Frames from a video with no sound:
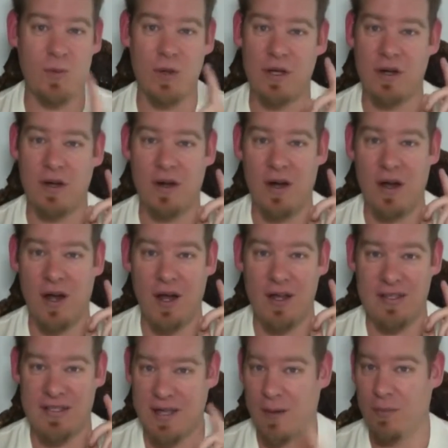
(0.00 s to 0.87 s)
we are
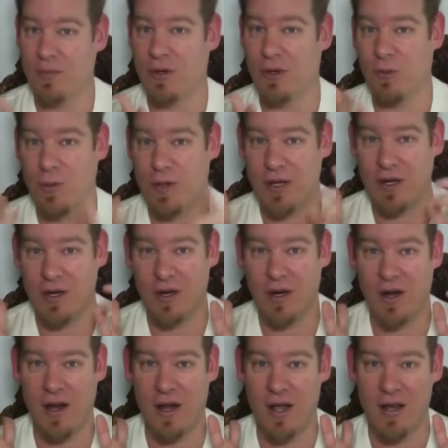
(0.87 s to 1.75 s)
on Tumblr, we
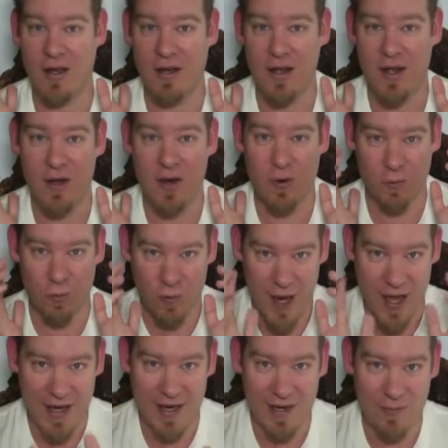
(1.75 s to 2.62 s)
are on
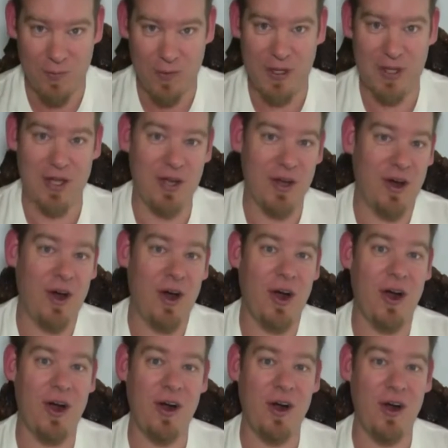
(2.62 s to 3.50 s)
Reddit, we
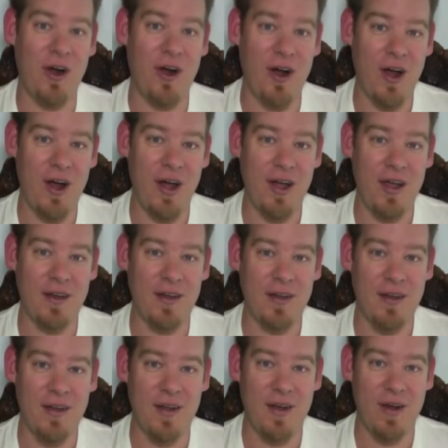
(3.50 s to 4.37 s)
are
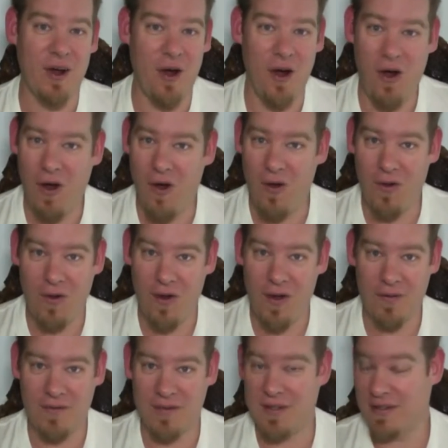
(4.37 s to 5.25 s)
on all
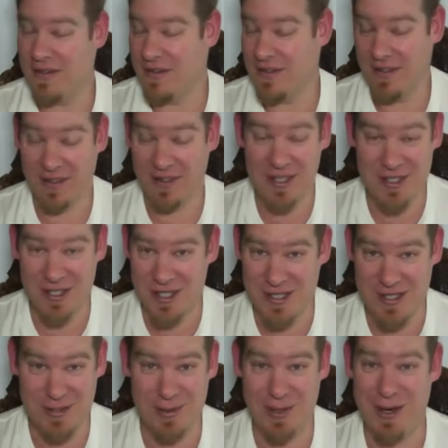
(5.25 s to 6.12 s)
of D- Delicious.